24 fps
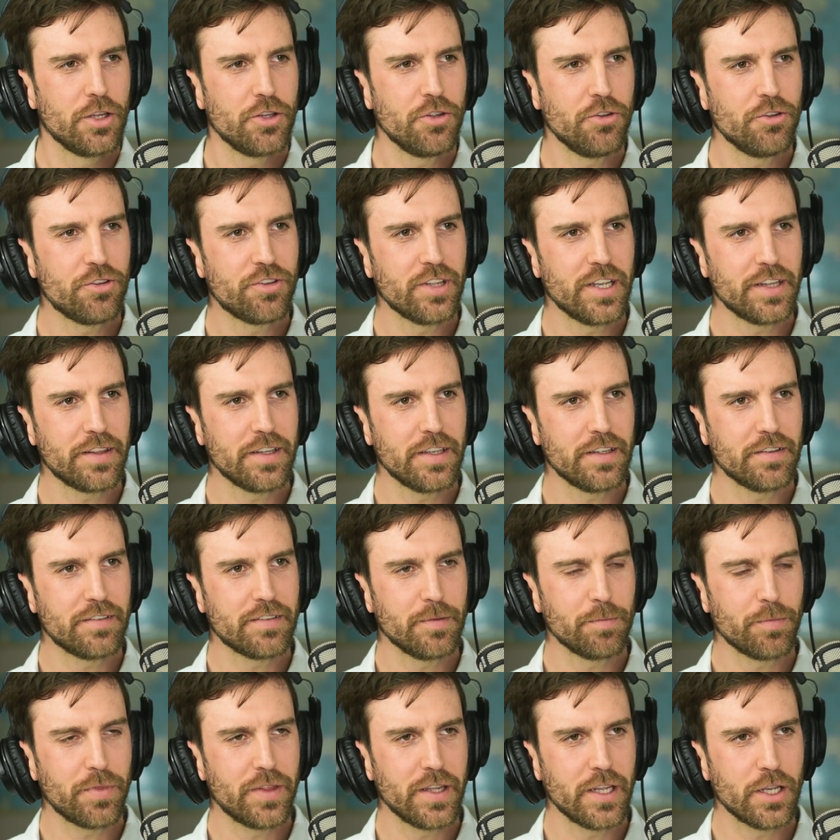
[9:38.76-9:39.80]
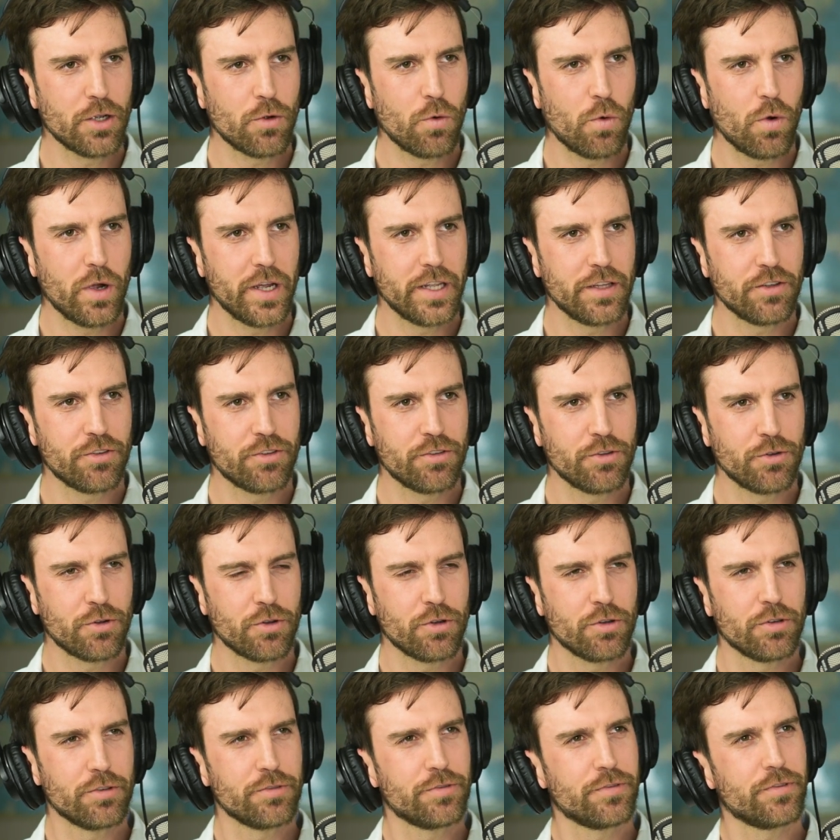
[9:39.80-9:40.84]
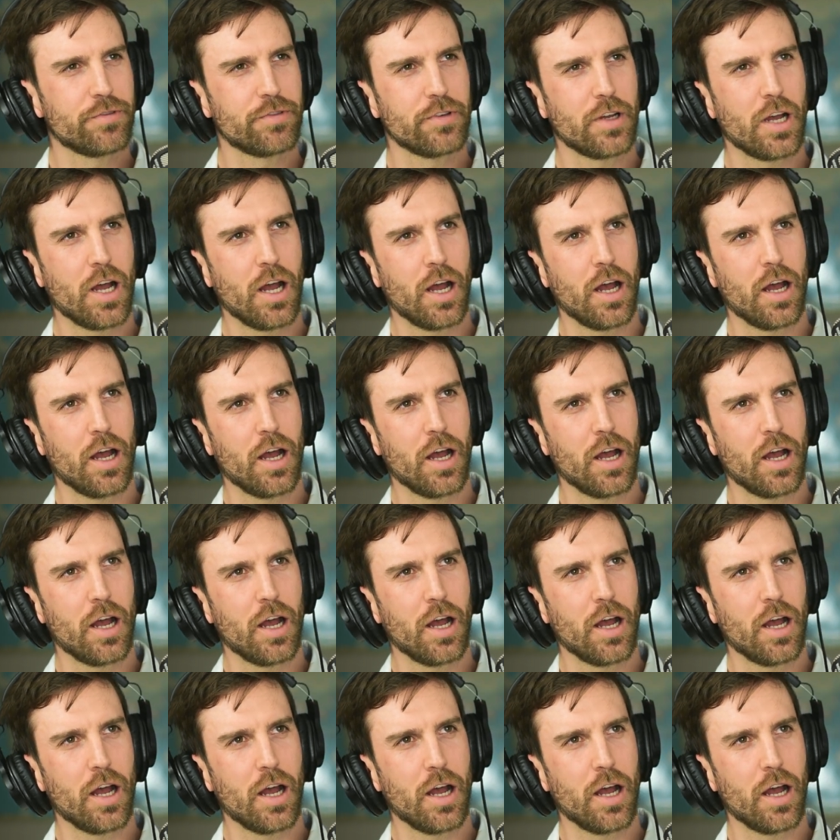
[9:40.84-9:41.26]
You said there's something quite sort of